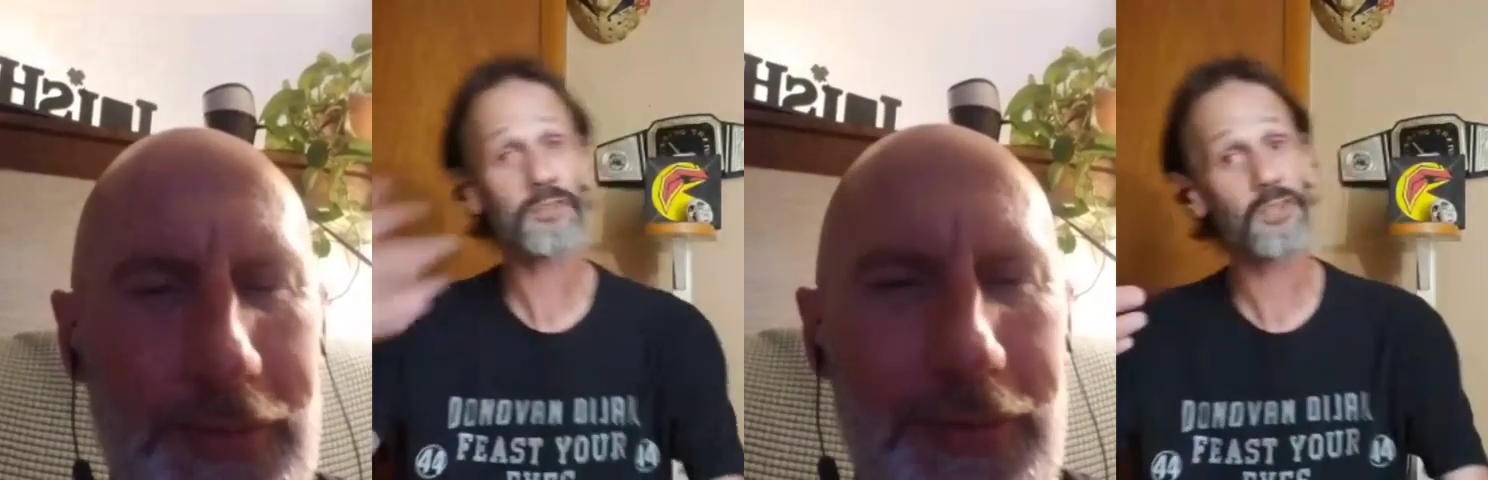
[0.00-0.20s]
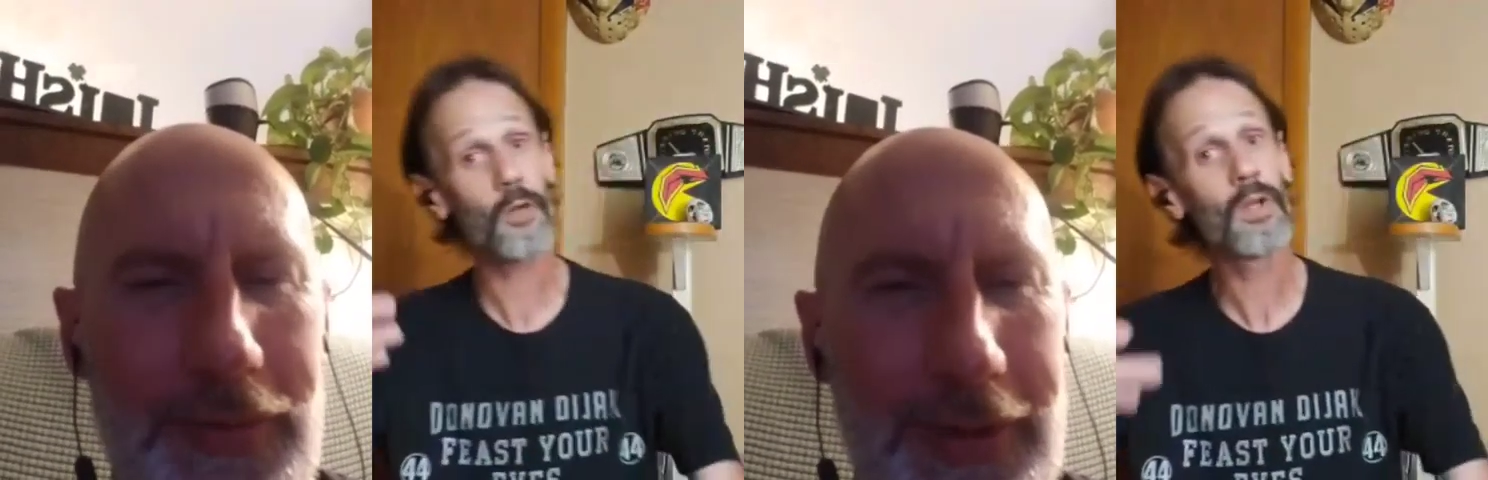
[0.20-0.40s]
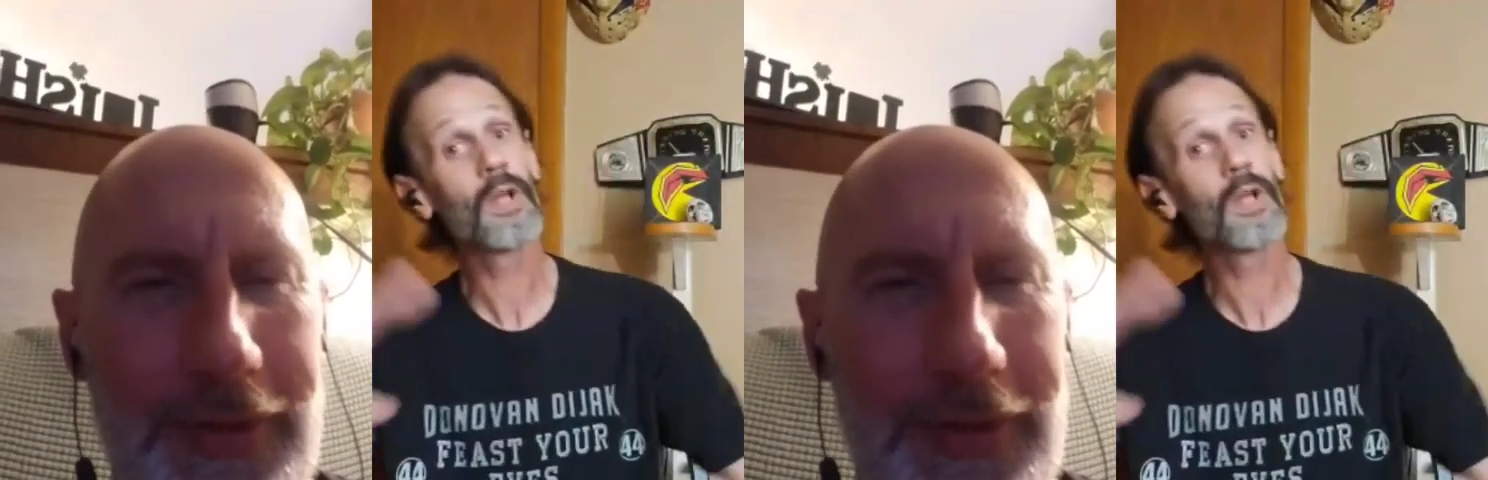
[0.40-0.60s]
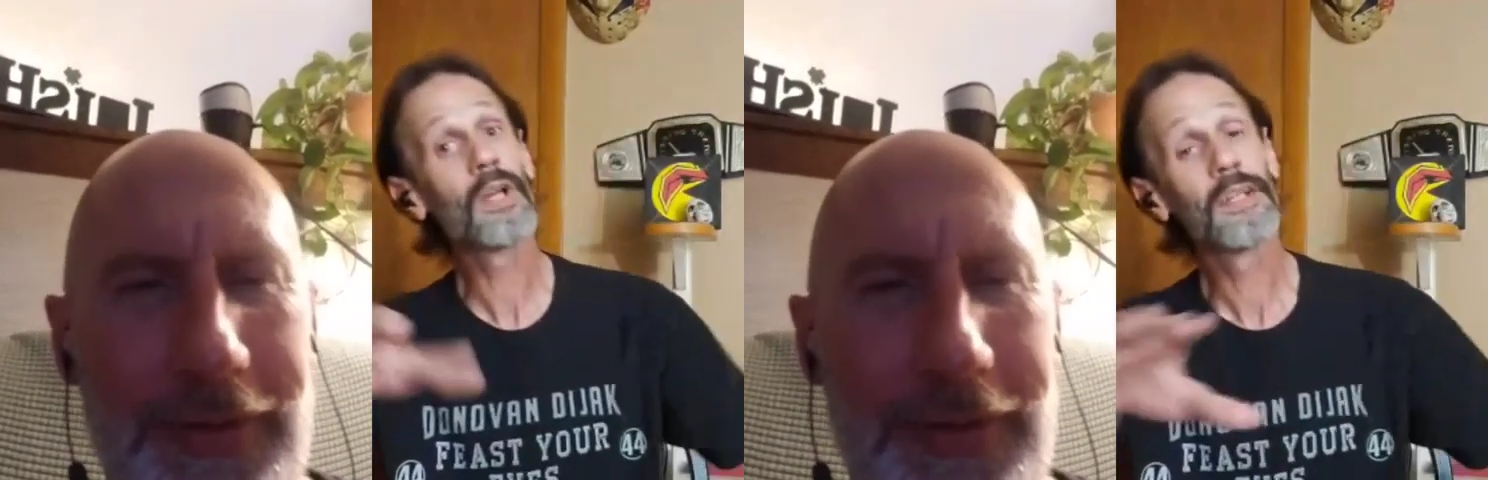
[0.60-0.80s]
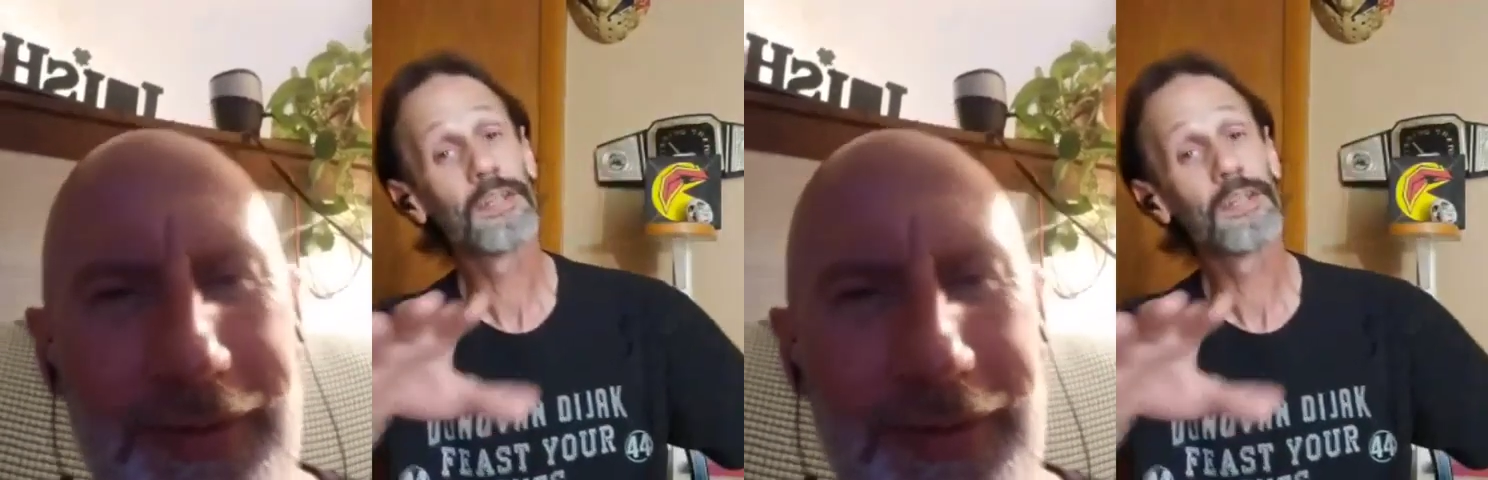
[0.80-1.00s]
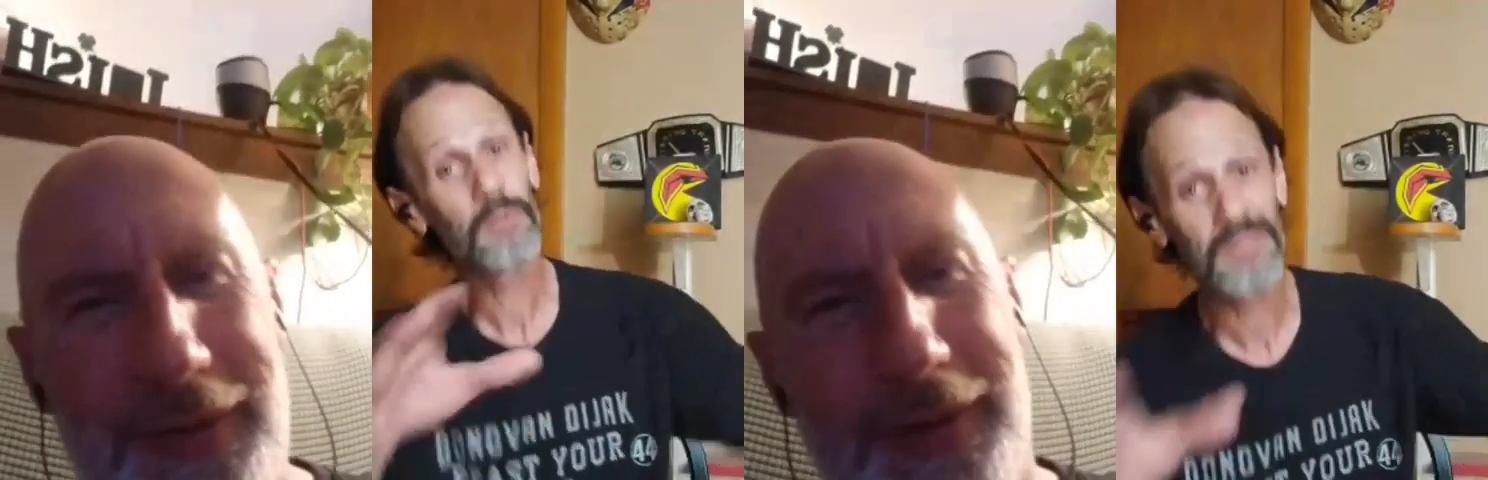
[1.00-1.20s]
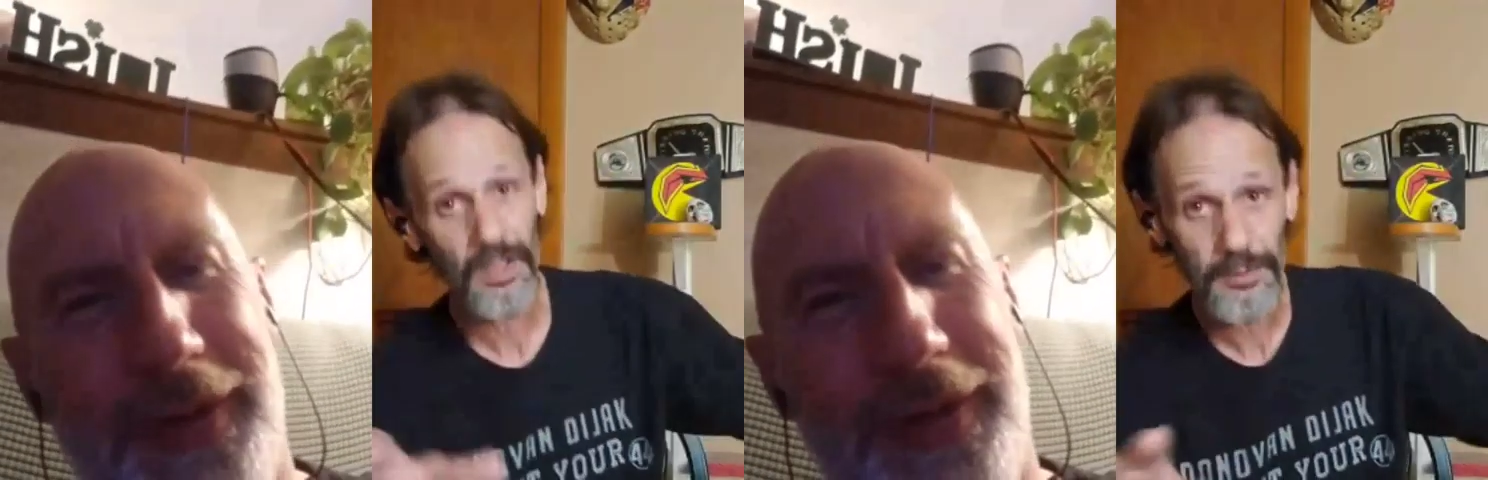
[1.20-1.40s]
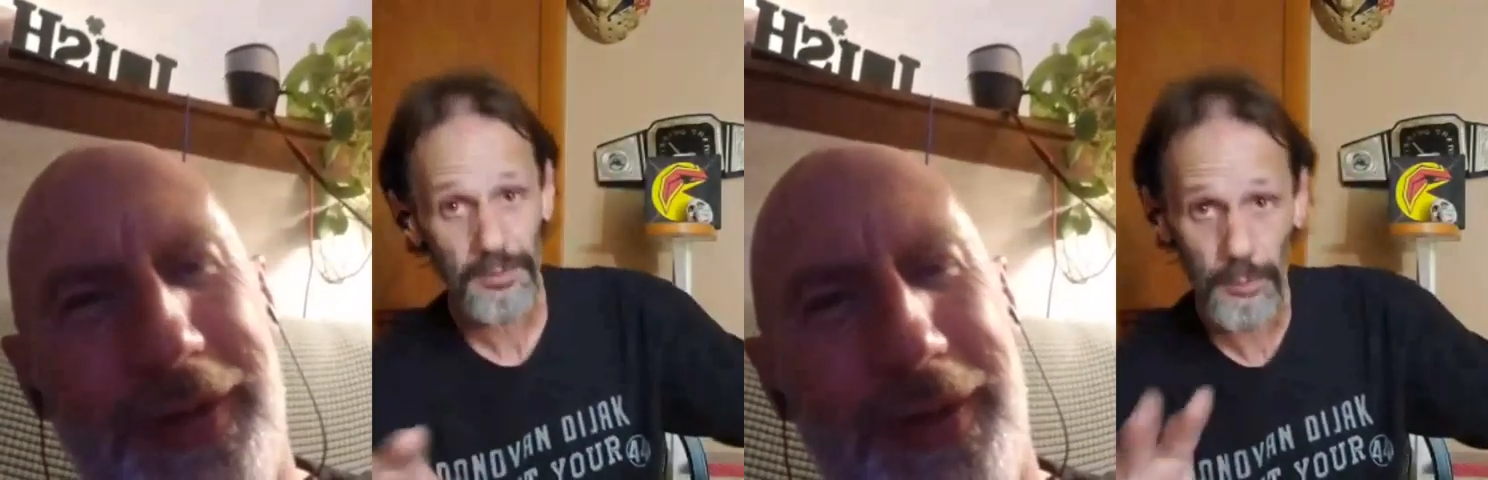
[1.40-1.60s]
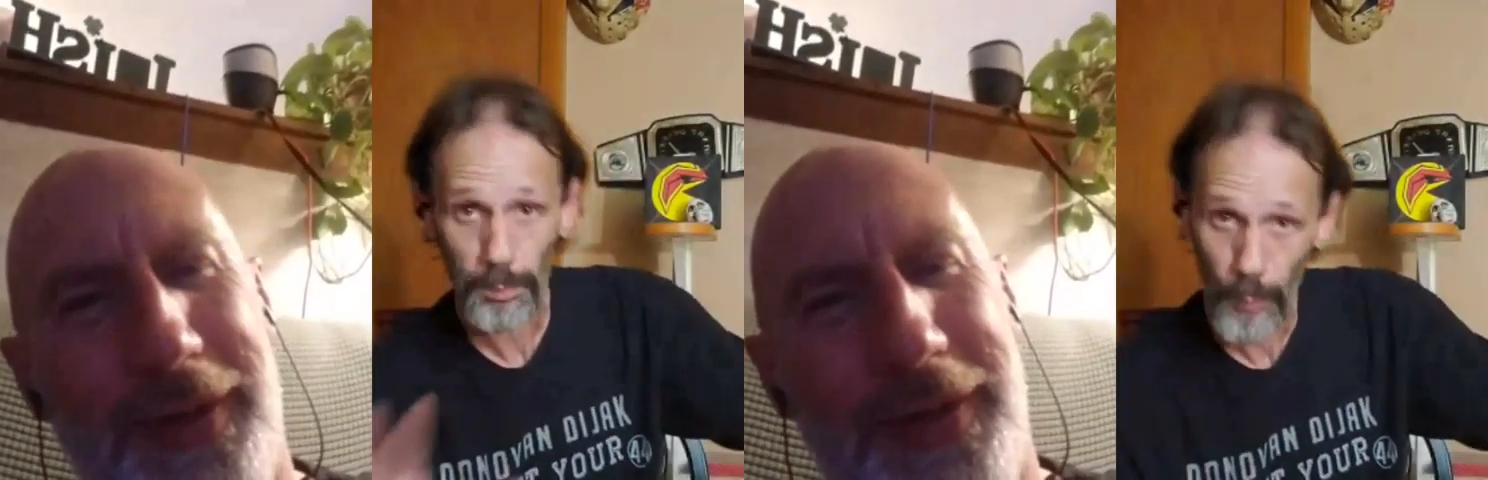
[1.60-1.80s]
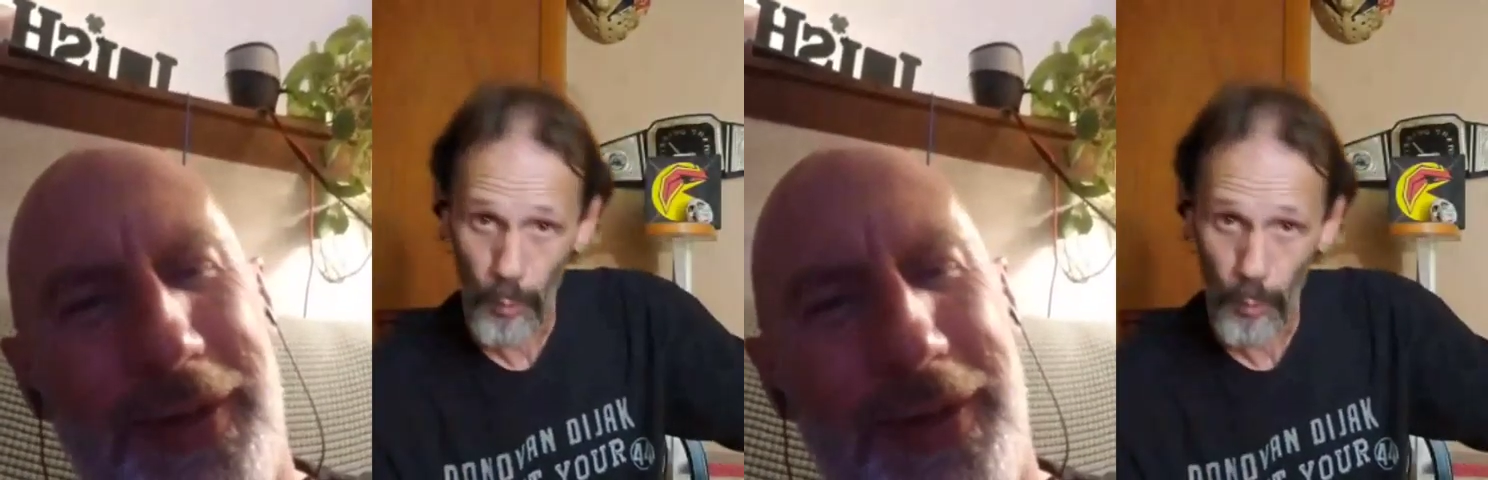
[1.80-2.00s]
also, there was another
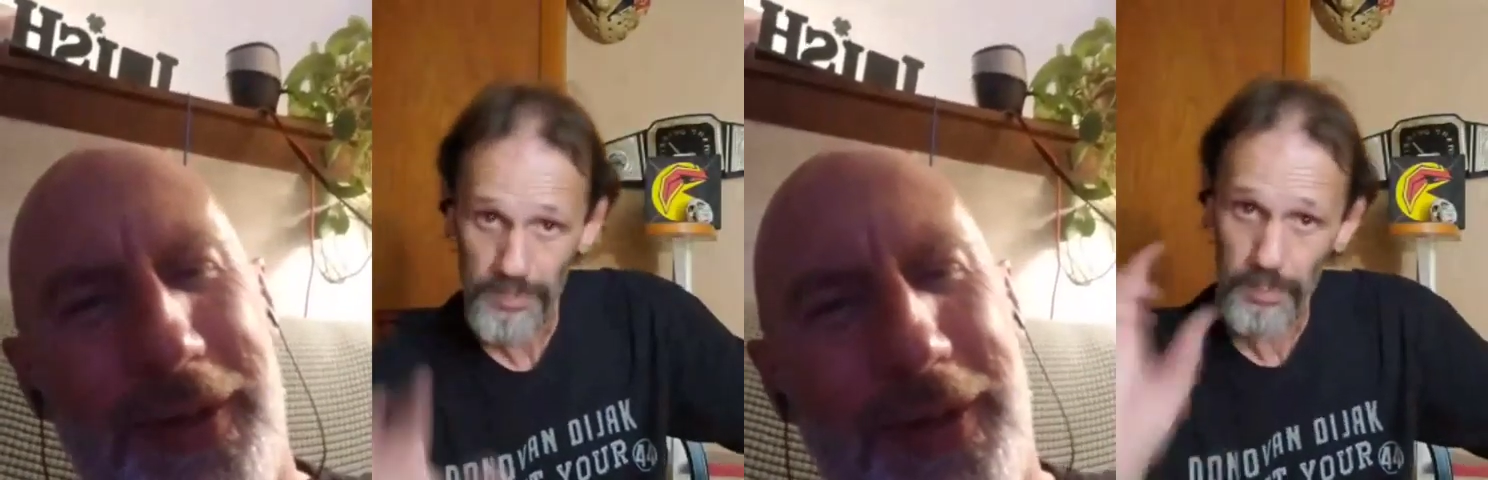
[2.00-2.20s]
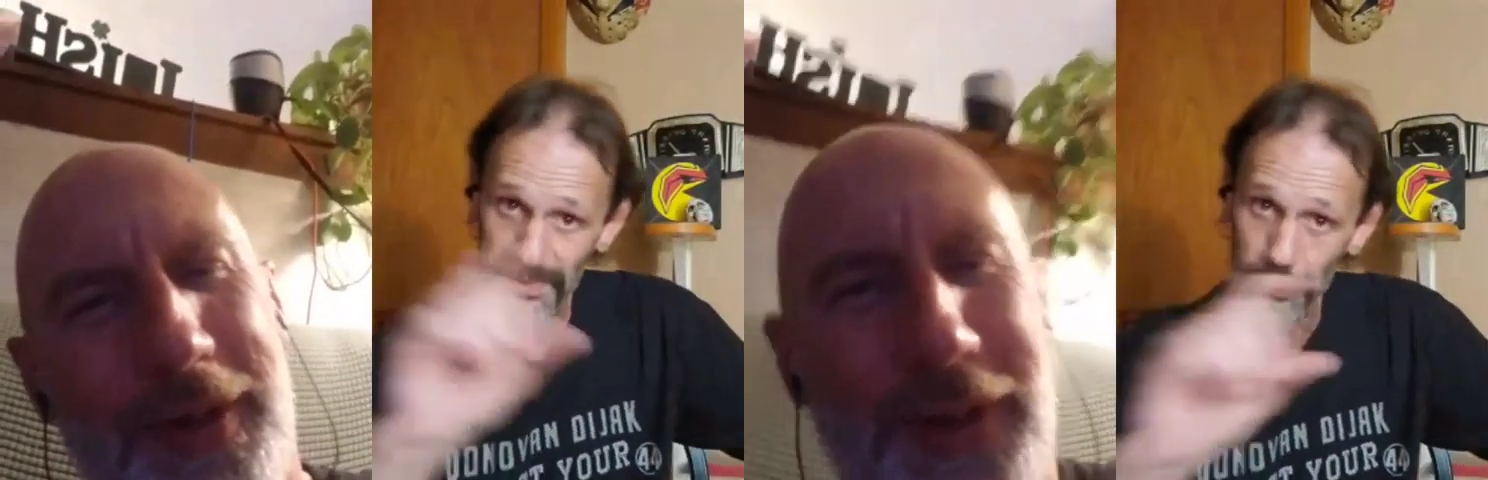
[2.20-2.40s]
little post